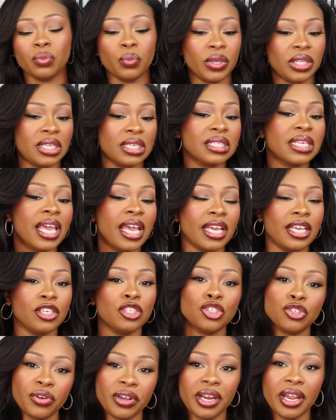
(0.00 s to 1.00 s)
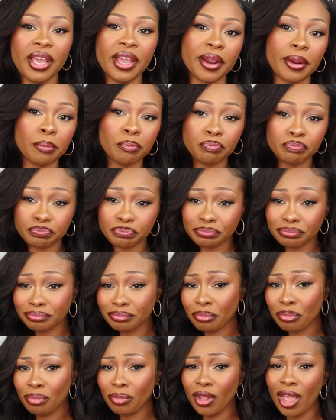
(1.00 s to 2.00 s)
with this kinky straight hair.
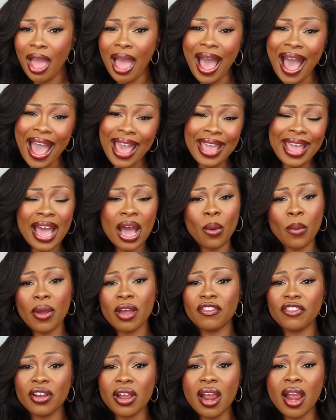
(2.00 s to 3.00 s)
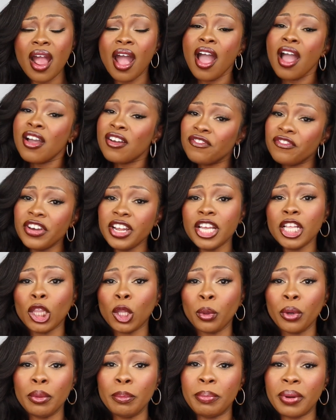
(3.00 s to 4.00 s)
I, however, fit in
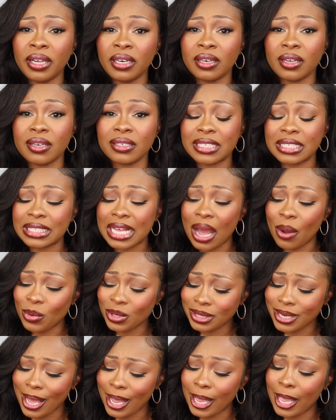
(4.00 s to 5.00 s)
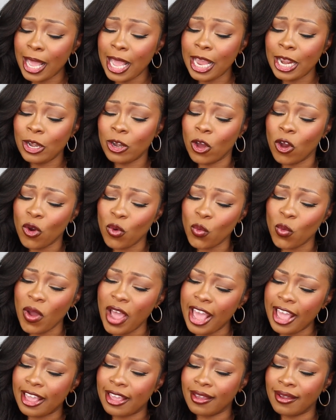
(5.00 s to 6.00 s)
3 bundles because I was like, ain't no
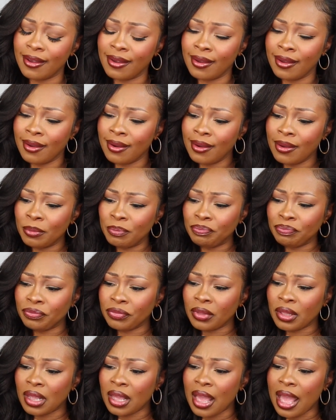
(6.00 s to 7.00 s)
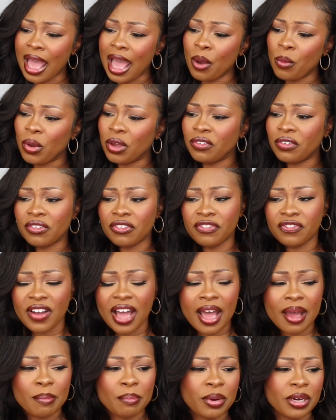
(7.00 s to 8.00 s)
way. I went from
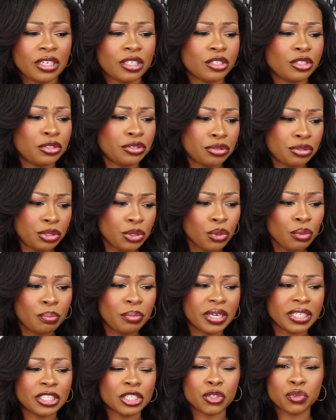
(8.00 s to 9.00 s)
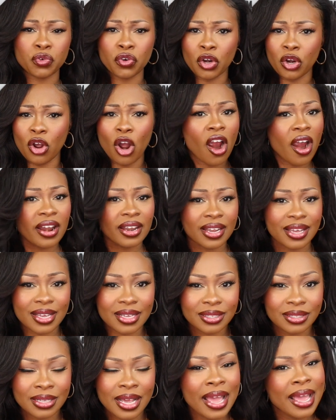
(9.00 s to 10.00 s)
5 bundles to 2 bundles,
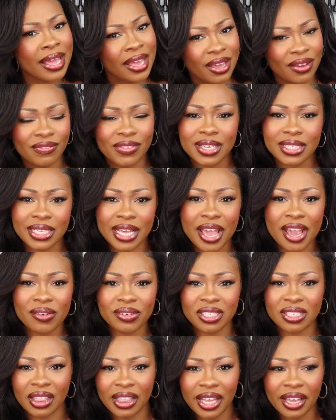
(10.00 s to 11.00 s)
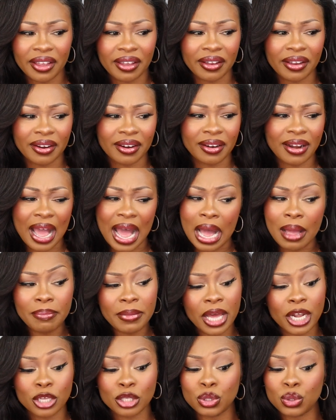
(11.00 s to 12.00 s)
regardless if this hair is thicker. I'm
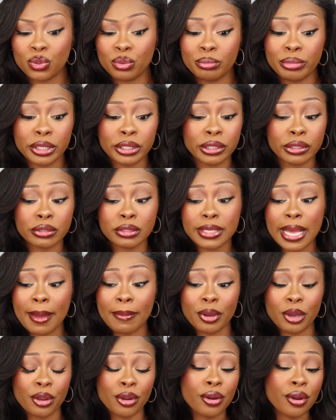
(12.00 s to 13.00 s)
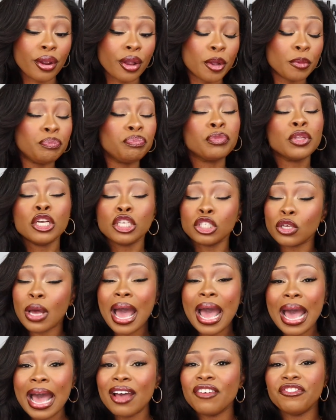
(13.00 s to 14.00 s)
not a 2 bundle type of girl. So
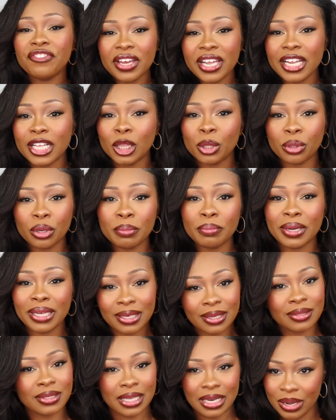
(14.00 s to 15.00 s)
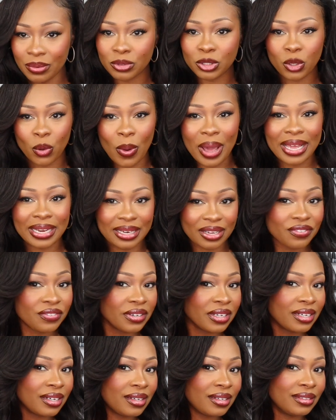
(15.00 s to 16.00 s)
I fit in 3 bundles and it was quite
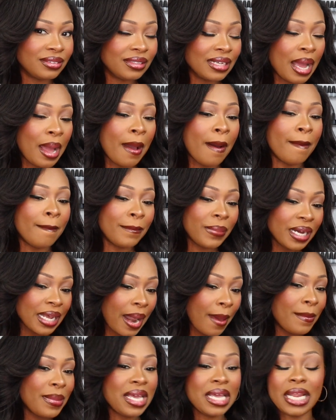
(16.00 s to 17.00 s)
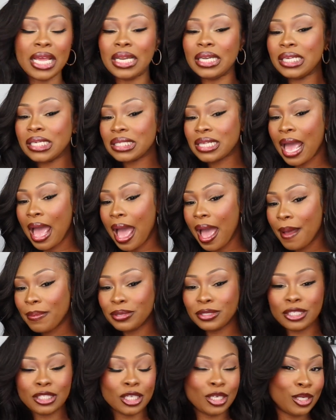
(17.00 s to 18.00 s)
difficult, but I mean, it looks
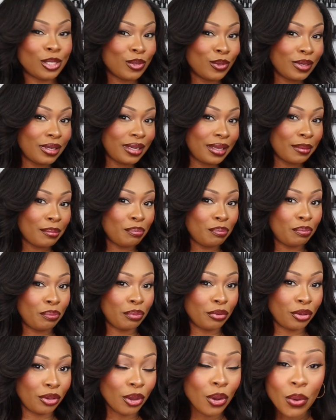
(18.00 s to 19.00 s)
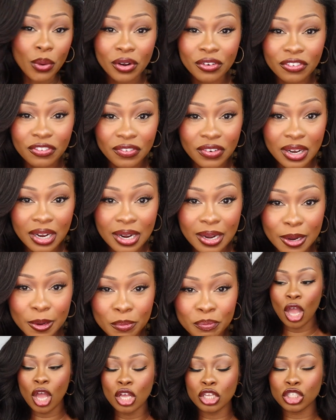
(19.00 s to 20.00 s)
absolutely
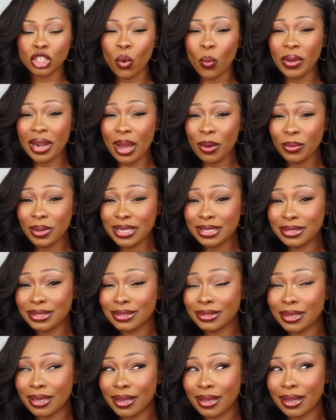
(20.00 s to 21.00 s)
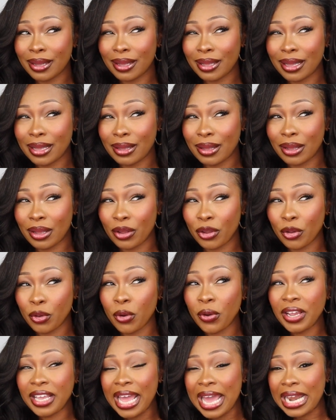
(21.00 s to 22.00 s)
beautiful. So when I was
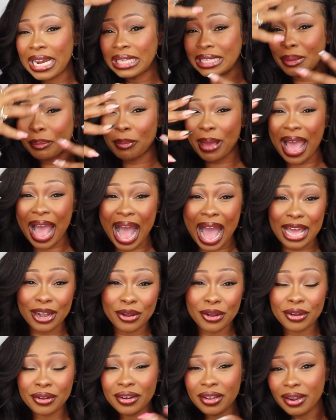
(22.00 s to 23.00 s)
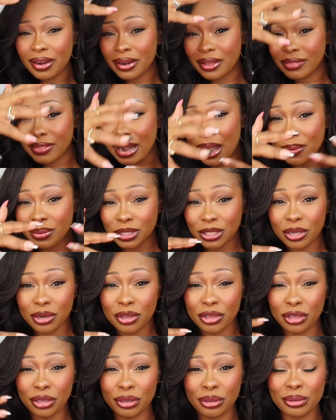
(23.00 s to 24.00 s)
creating the pattern that I was going
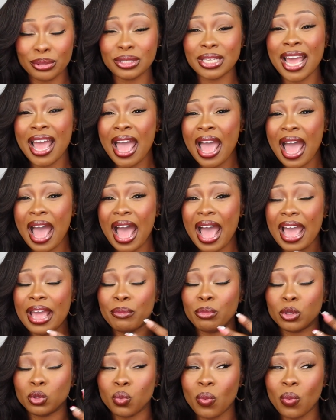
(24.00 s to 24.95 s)
to use, I was